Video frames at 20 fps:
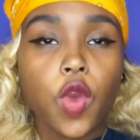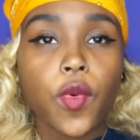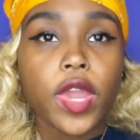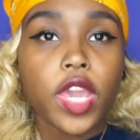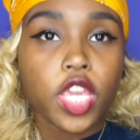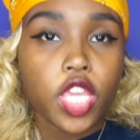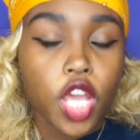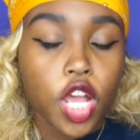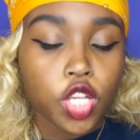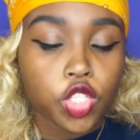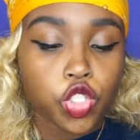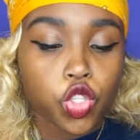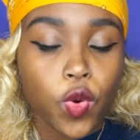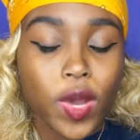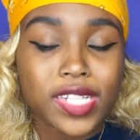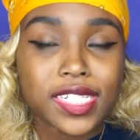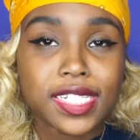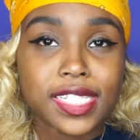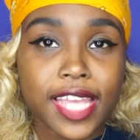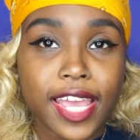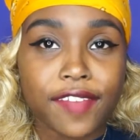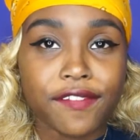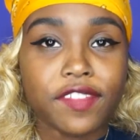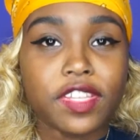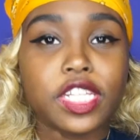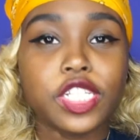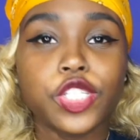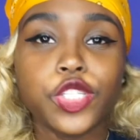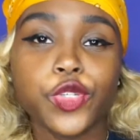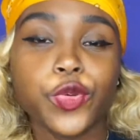right y'all so i just got
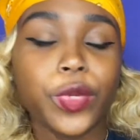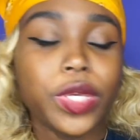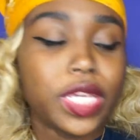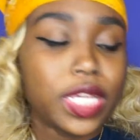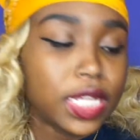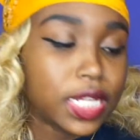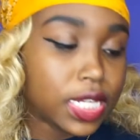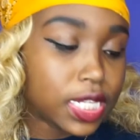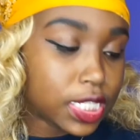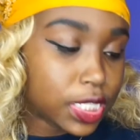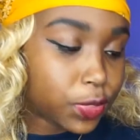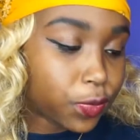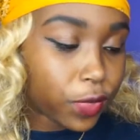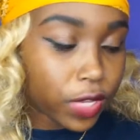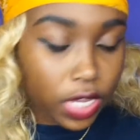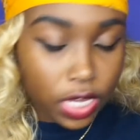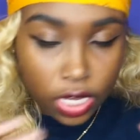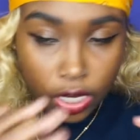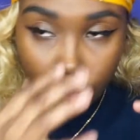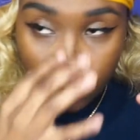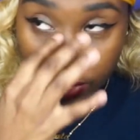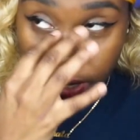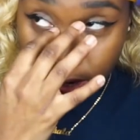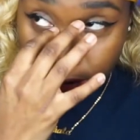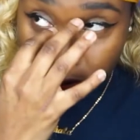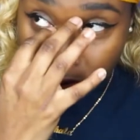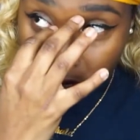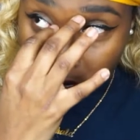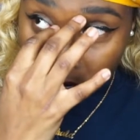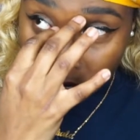finished tweaking this wig
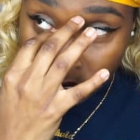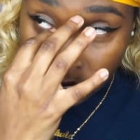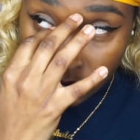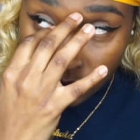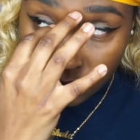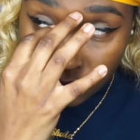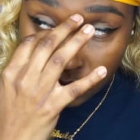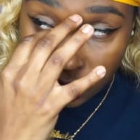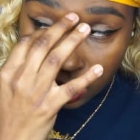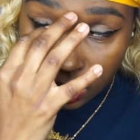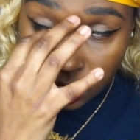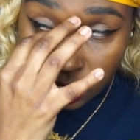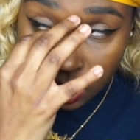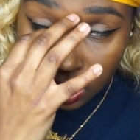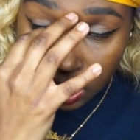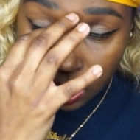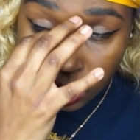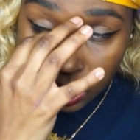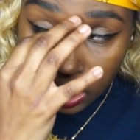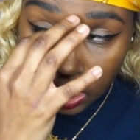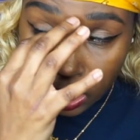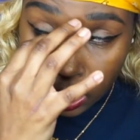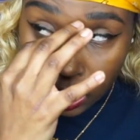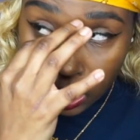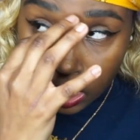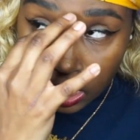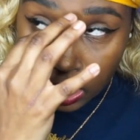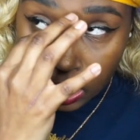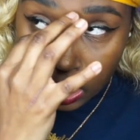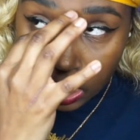whatever
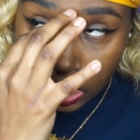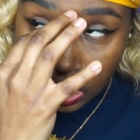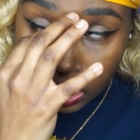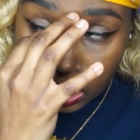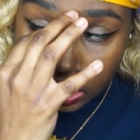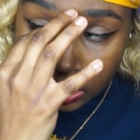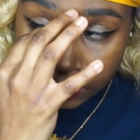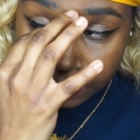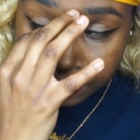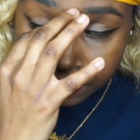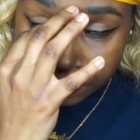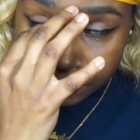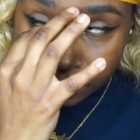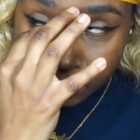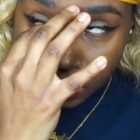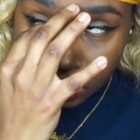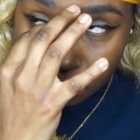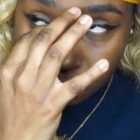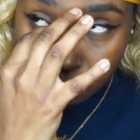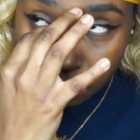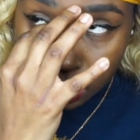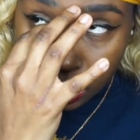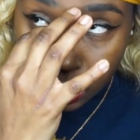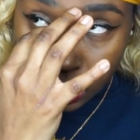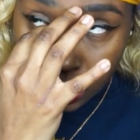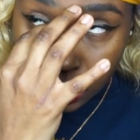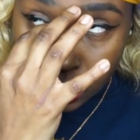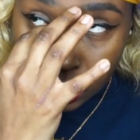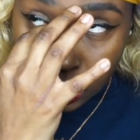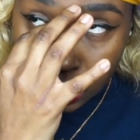and um
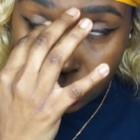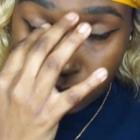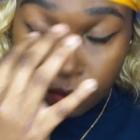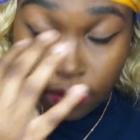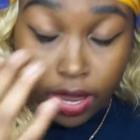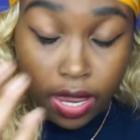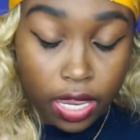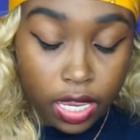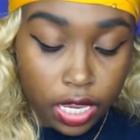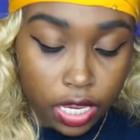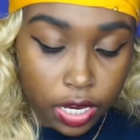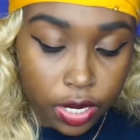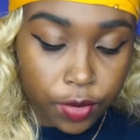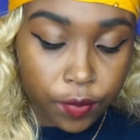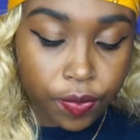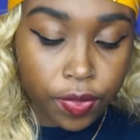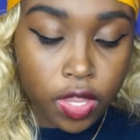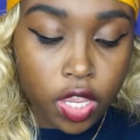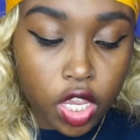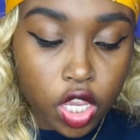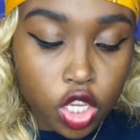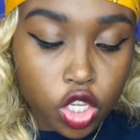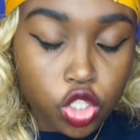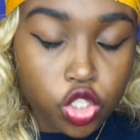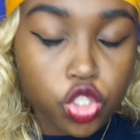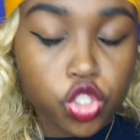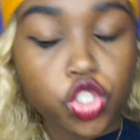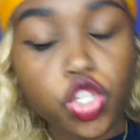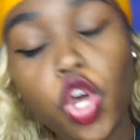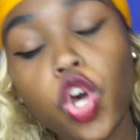blending my hair
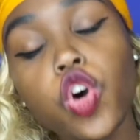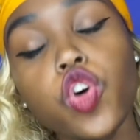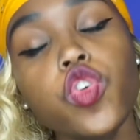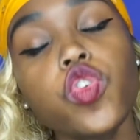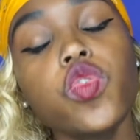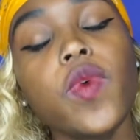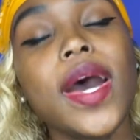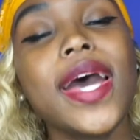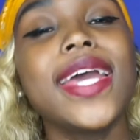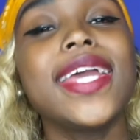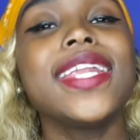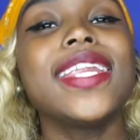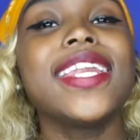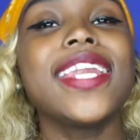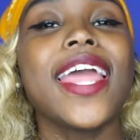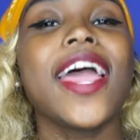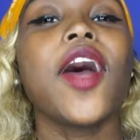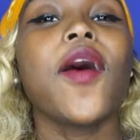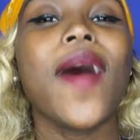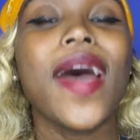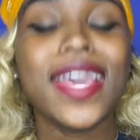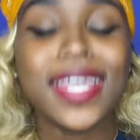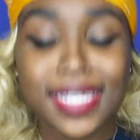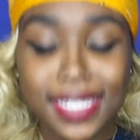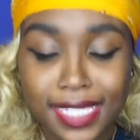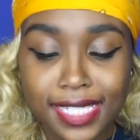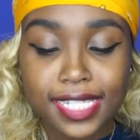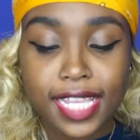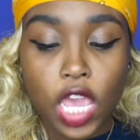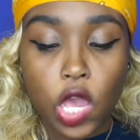so now i can
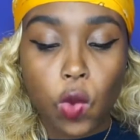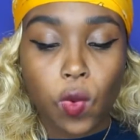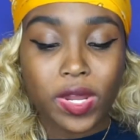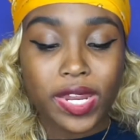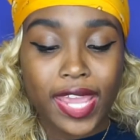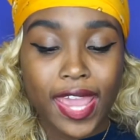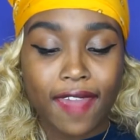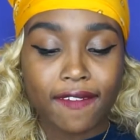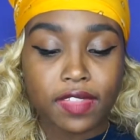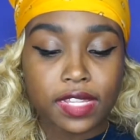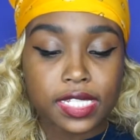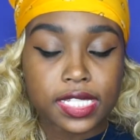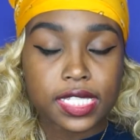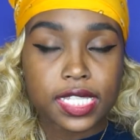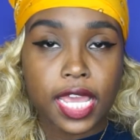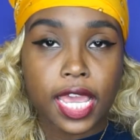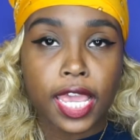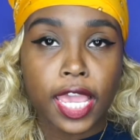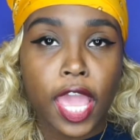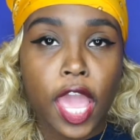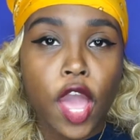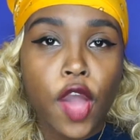say what i have to say